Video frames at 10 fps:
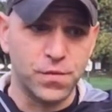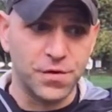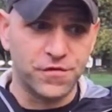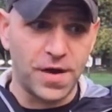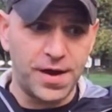
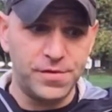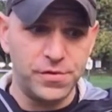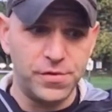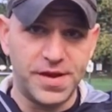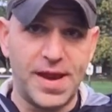we're trying
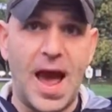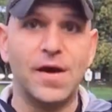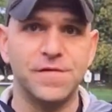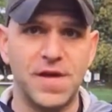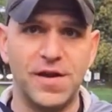to get
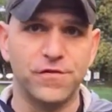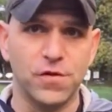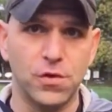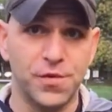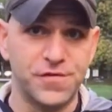out of that
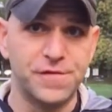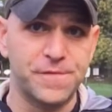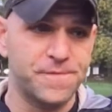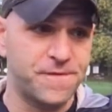drill which is